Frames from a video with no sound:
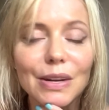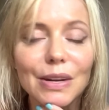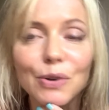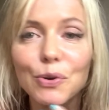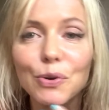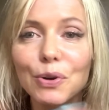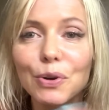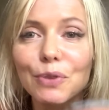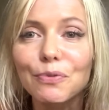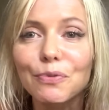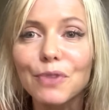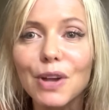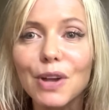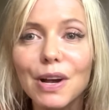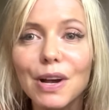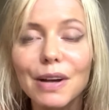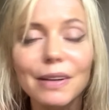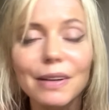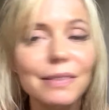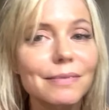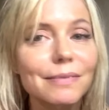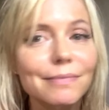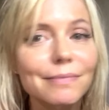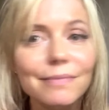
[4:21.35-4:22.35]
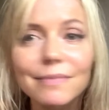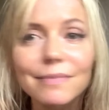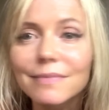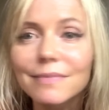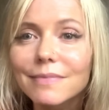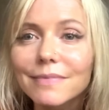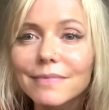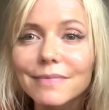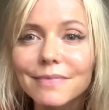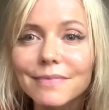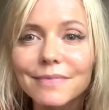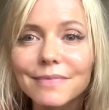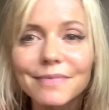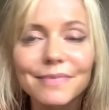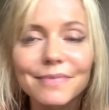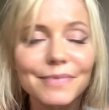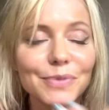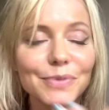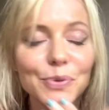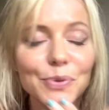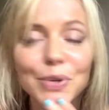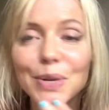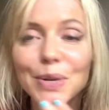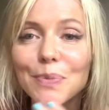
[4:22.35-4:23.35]
in a court of law
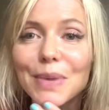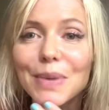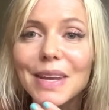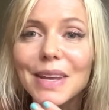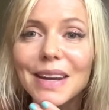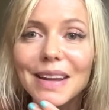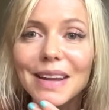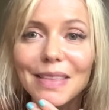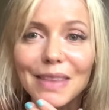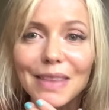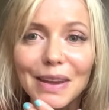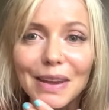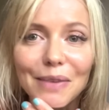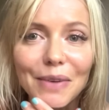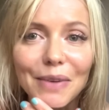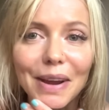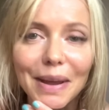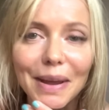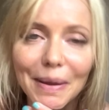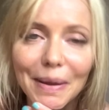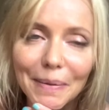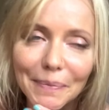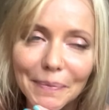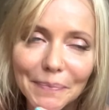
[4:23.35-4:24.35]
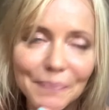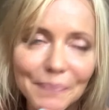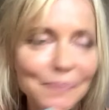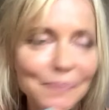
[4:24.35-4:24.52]
wouldn't mean anything, right?